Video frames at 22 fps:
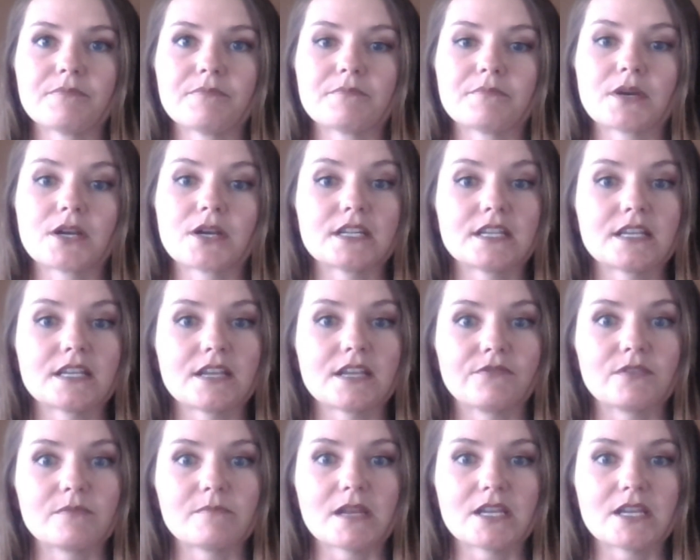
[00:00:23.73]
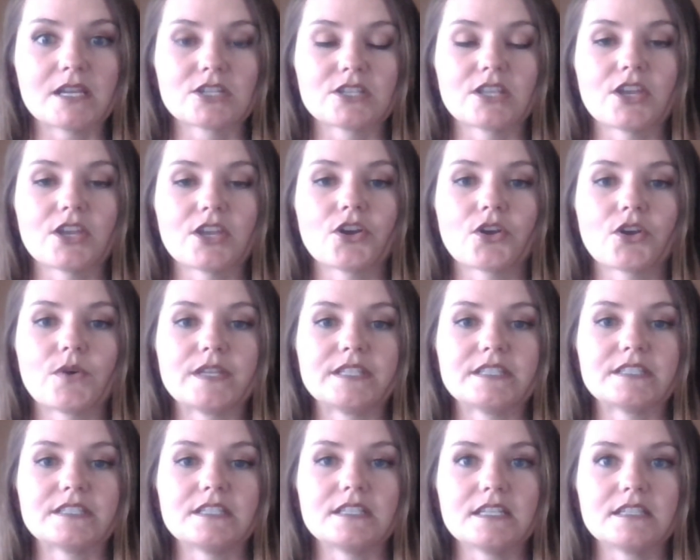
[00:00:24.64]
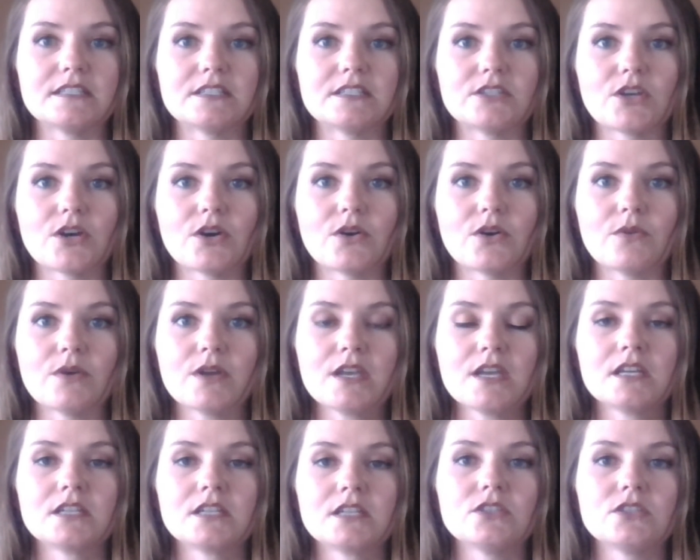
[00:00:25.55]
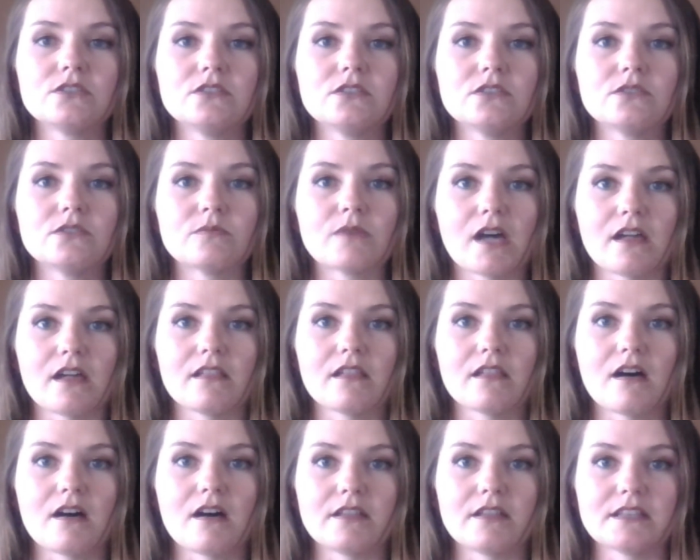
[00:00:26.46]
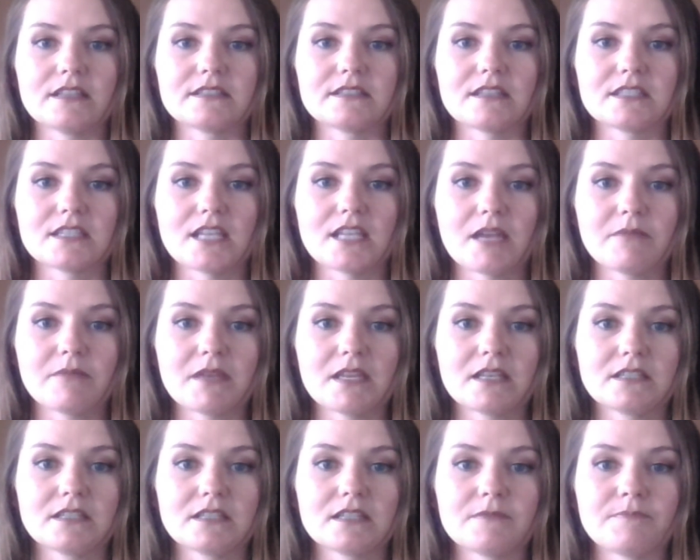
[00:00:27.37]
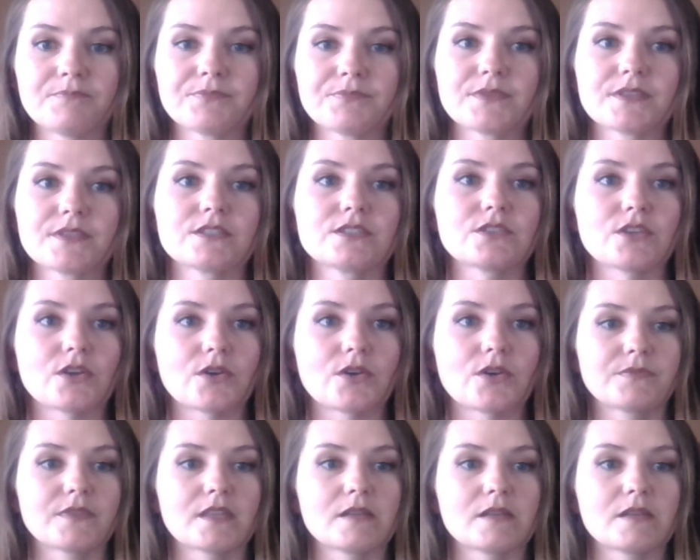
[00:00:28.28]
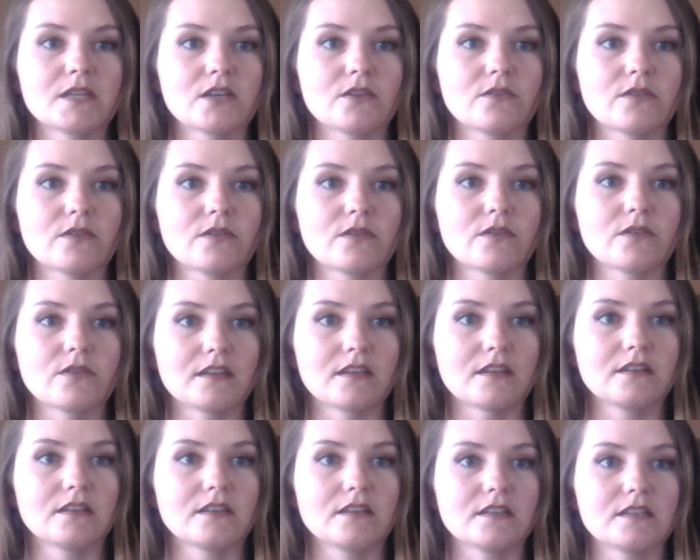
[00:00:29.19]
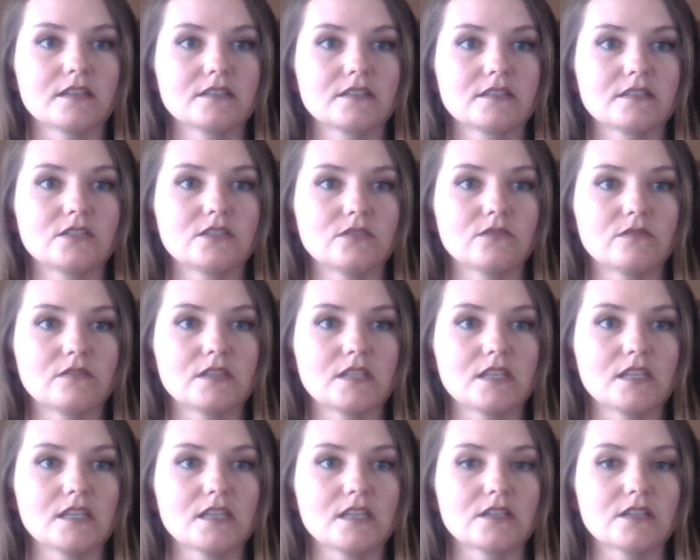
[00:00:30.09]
pertinent information that you're going to need to know to do well on this assignment. So let me go ahead and get to the